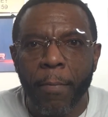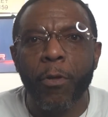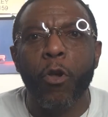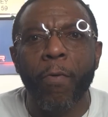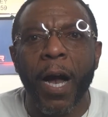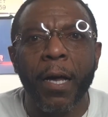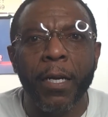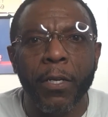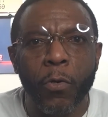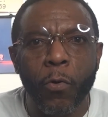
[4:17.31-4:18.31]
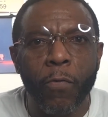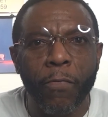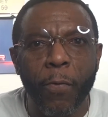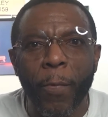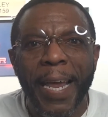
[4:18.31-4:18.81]
When you're around a dude
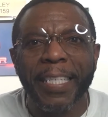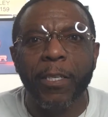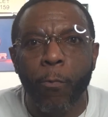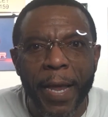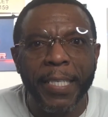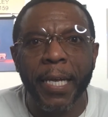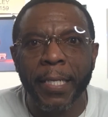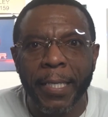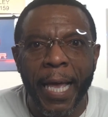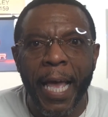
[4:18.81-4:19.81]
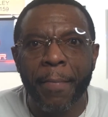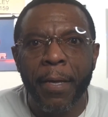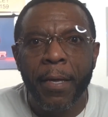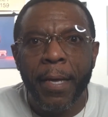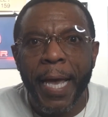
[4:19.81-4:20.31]
for weeks and weeks at a time,
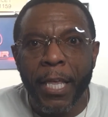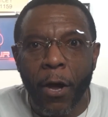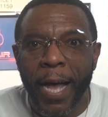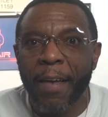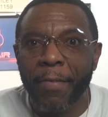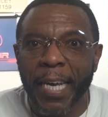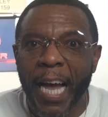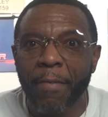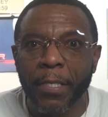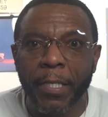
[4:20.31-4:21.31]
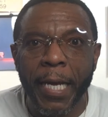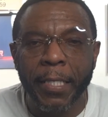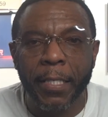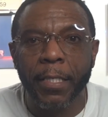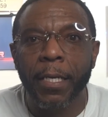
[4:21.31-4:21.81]
and y'all having
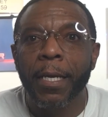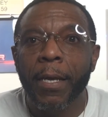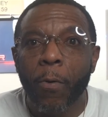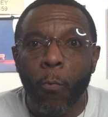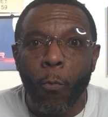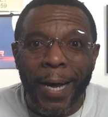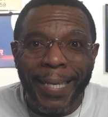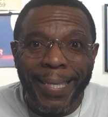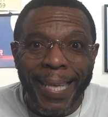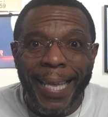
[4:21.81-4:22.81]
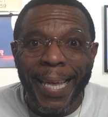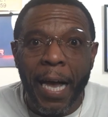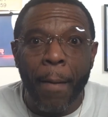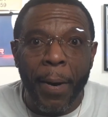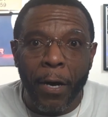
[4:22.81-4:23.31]
conversations, one thing
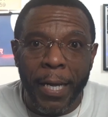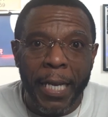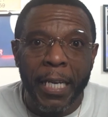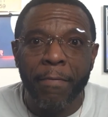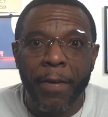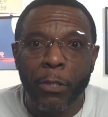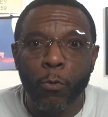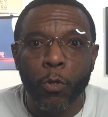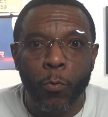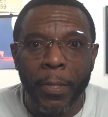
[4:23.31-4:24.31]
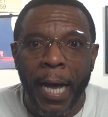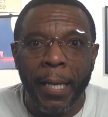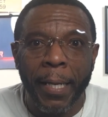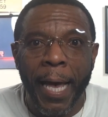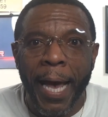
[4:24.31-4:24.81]
about an individual do
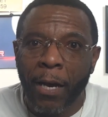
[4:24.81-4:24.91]
not lie.